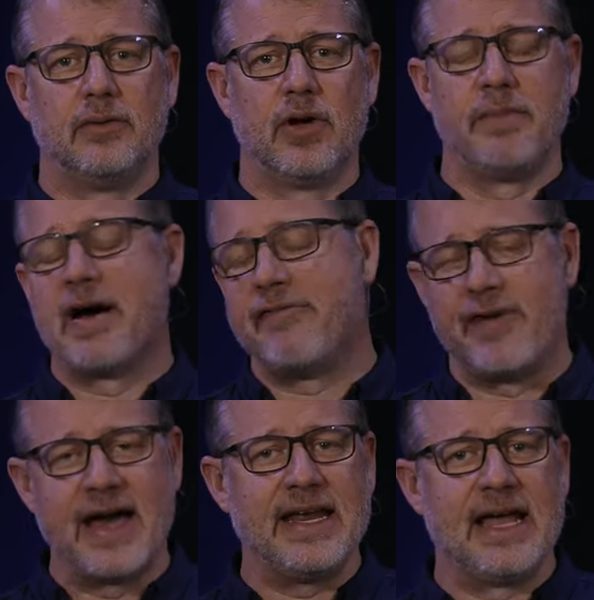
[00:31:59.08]
What about
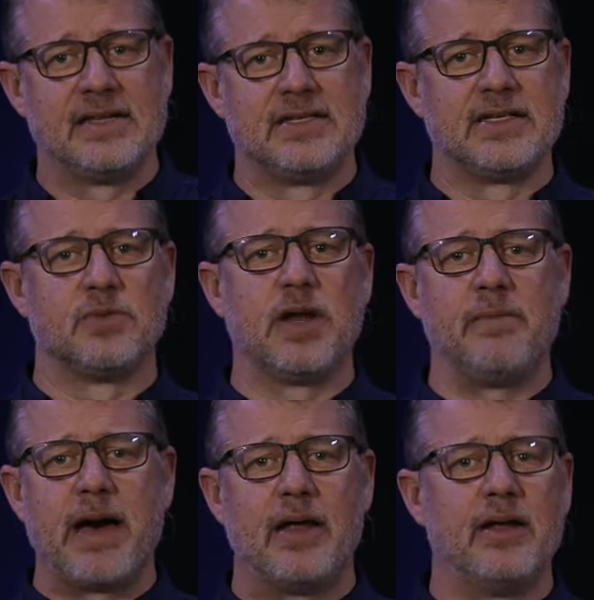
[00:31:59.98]
finances? What
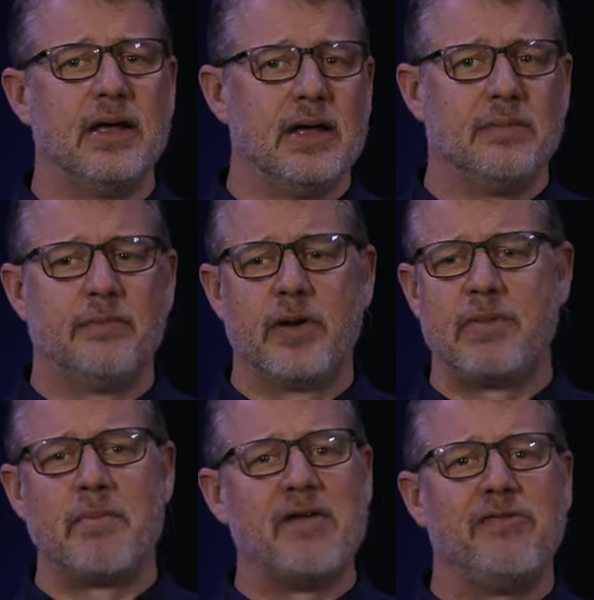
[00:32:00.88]
about what about my